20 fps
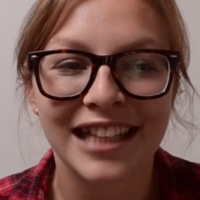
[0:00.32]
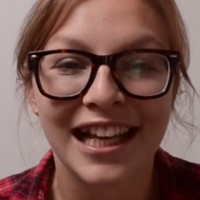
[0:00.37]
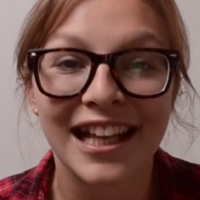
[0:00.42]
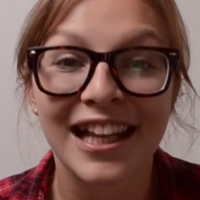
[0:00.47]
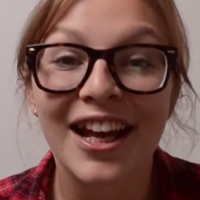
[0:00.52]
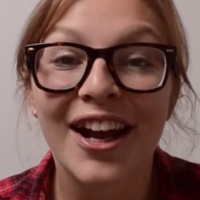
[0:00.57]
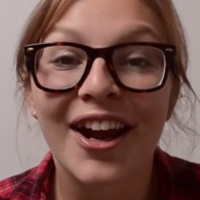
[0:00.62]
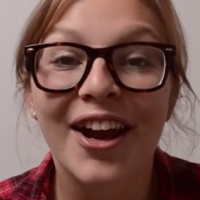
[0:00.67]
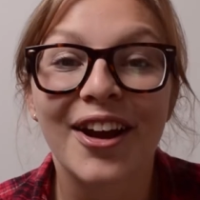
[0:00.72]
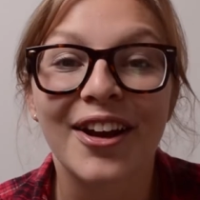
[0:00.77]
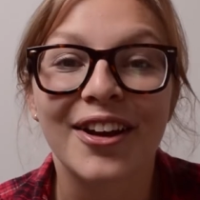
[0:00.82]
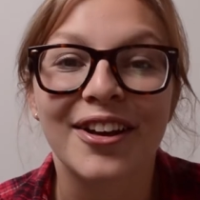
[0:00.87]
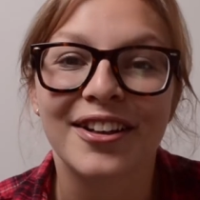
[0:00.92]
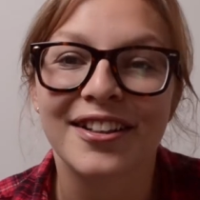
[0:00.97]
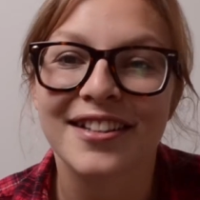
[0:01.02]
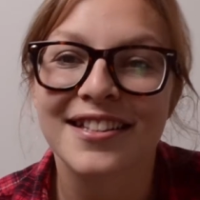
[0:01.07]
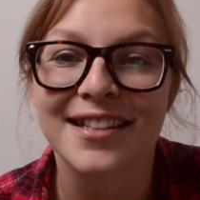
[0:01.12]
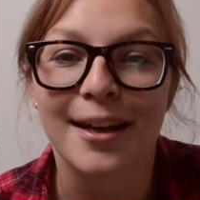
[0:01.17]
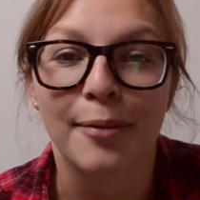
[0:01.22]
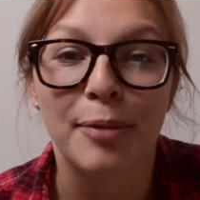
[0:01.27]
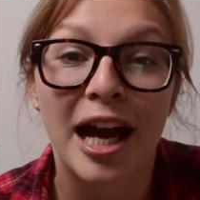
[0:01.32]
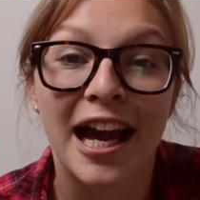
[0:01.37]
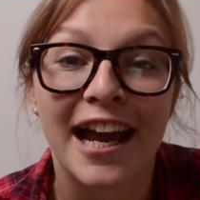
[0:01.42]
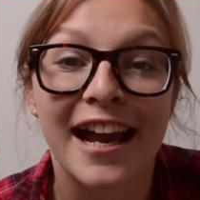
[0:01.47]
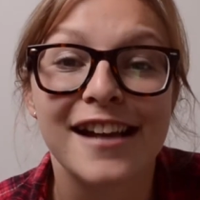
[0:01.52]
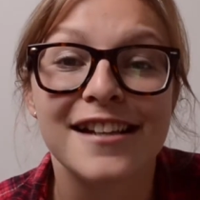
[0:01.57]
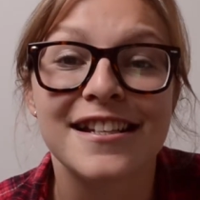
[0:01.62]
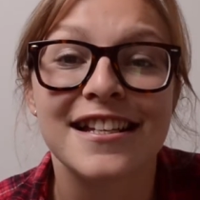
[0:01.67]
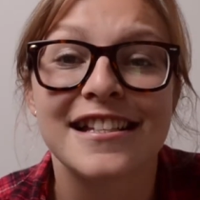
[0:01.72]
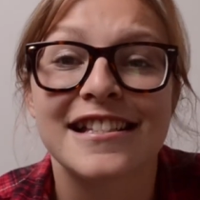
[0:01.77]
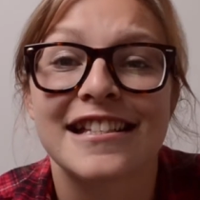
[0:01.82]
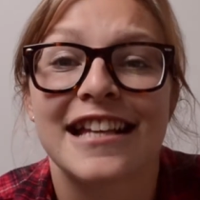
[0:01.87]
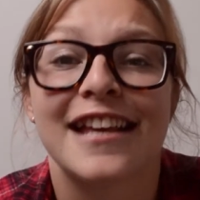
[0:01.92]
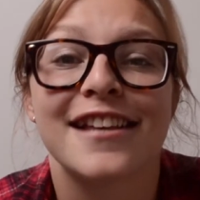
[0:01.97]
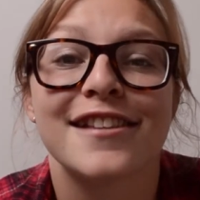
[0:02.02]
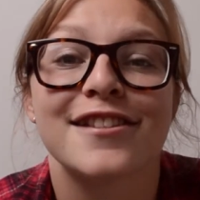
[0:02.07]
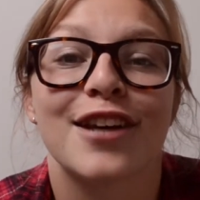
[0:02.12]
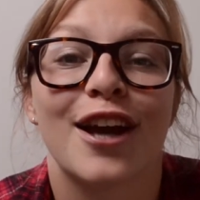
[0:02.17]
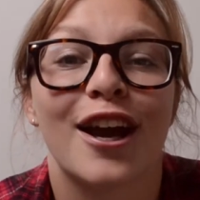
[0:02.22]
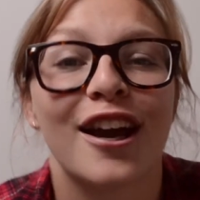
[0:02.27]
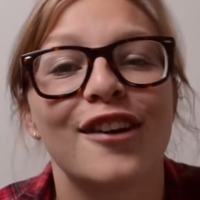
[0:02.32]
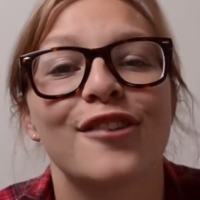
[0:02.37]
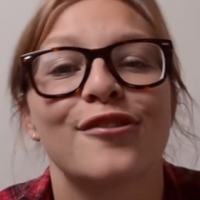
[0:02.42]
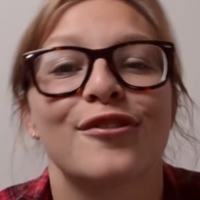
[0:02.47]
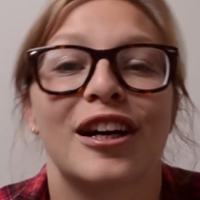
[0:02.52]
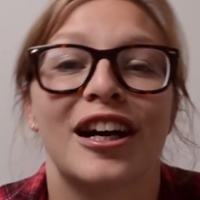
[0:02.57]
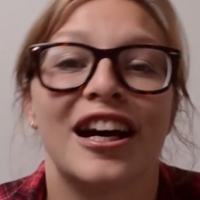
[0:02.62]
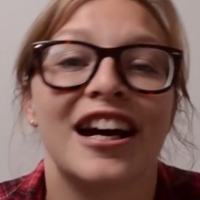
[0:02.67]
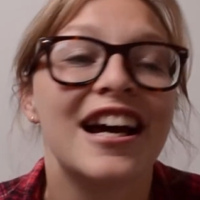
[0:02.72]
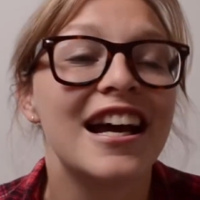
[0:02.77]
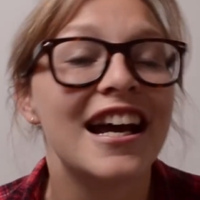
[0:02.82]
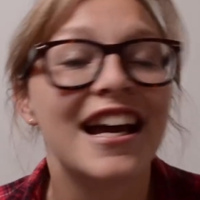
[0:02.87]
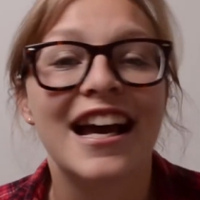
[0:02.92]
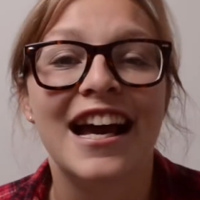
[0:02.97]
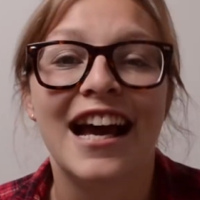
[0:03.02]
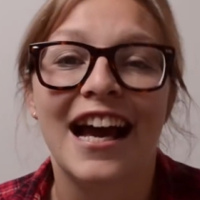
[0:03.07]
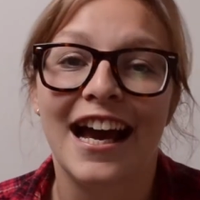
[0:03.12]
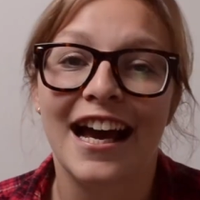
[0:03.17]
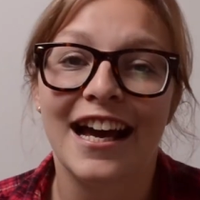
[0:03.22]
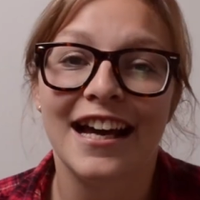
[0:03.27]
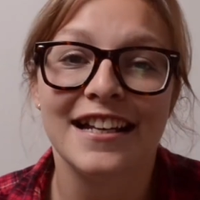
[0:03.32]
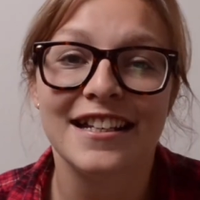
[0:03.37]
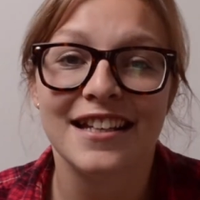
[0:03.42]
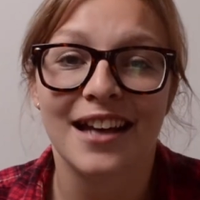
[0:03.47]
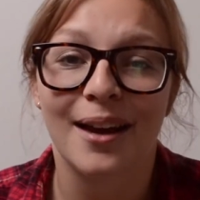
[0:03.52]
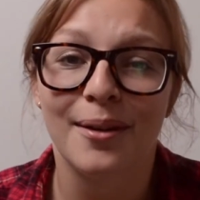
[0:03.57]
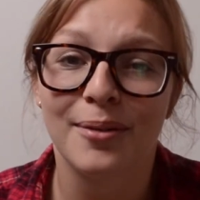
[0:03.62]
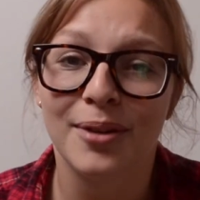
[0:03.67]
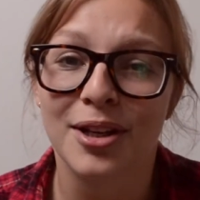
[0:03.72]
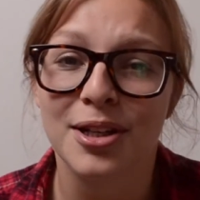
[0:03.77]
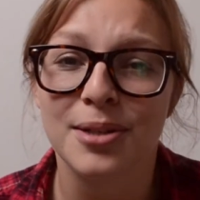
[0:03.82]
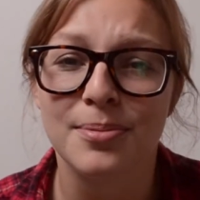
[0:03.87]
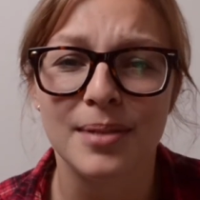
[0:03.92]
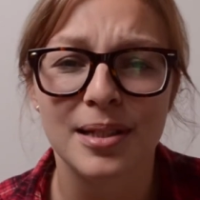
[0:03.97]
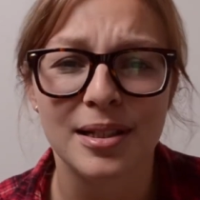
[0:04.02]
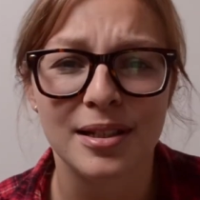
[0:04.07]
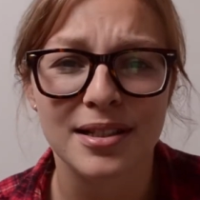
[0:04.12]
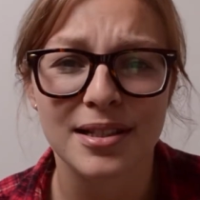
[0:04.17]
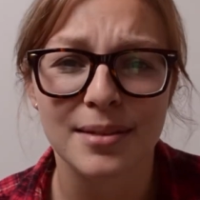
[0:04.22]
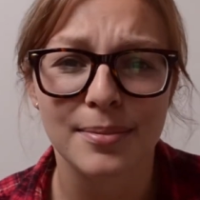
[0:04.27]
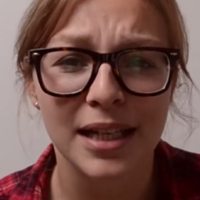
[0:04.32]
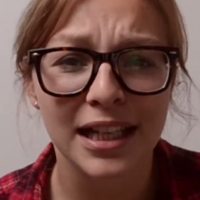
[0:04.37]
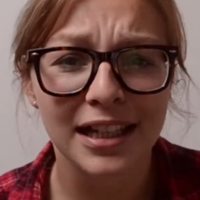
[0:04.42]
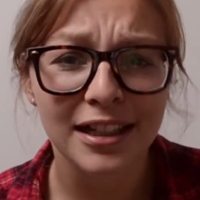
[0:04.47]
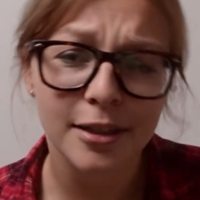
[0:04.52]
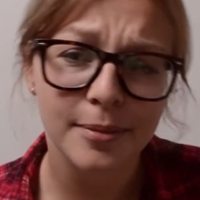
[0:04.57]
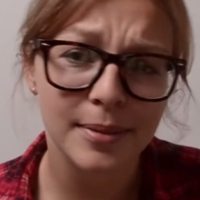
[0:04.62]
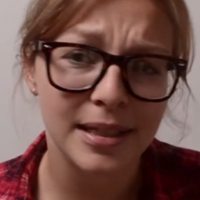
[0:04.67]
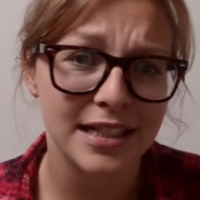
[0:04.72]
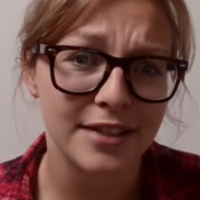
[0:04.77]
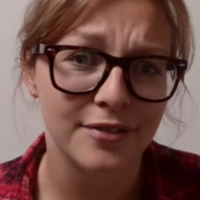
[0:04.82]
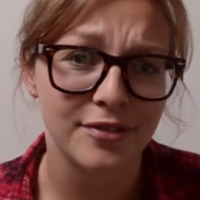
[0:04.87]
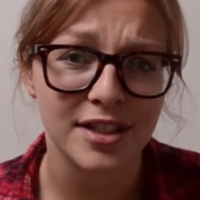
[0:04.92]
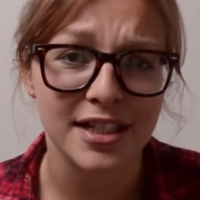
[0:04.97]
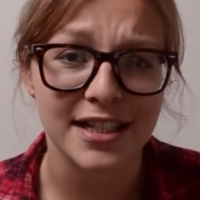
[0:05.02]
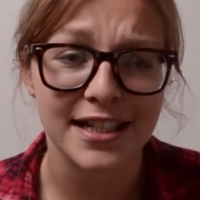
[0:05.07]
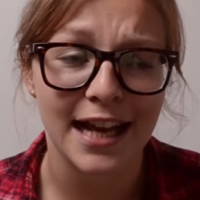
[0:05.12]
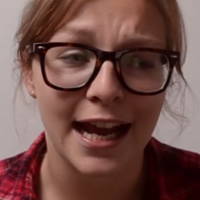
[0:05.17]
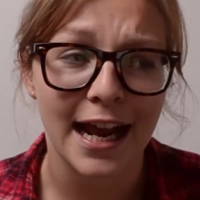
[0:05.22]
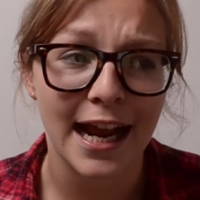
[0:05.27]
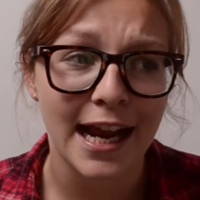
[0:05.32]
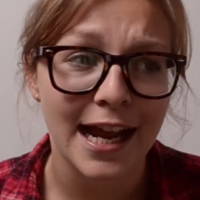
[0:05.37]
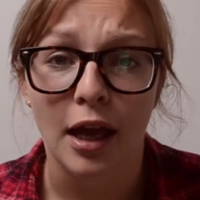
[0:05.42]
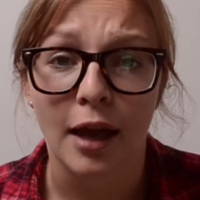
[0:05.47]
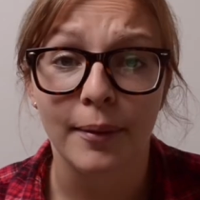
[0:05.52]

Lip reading: Hello! Summer hiatus is over and I'm going to be doing something a little bit different today.